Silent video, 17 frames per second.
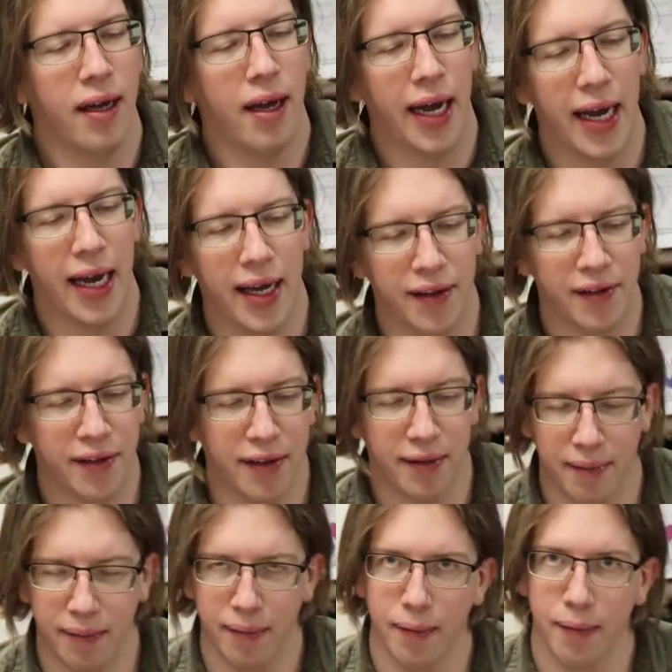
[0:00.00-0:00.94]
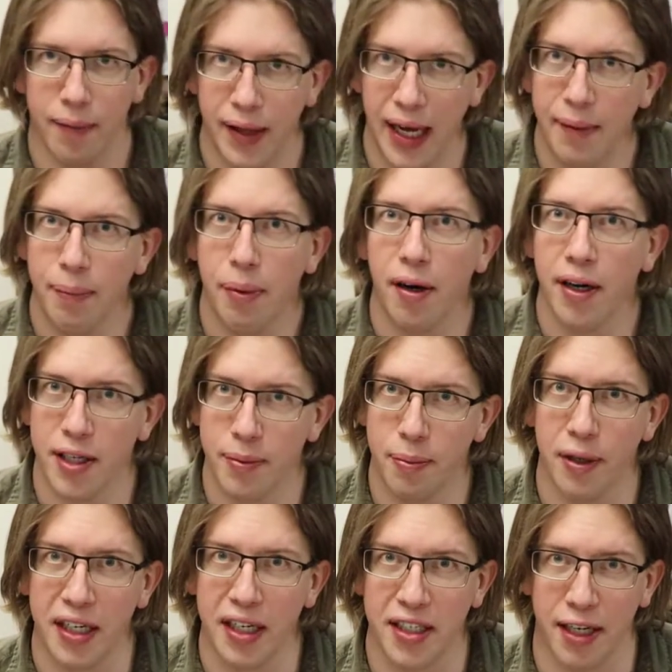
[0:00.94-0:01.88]
and that part is
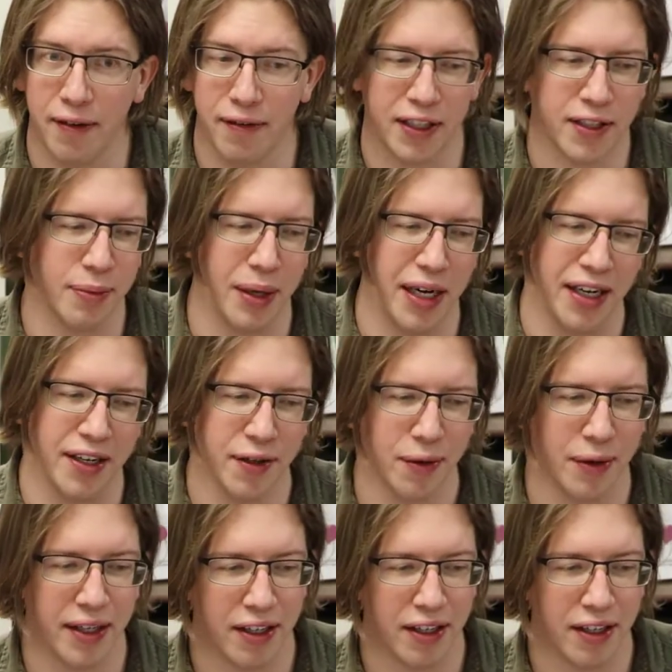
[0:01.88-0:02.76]
pretty self-explanatory.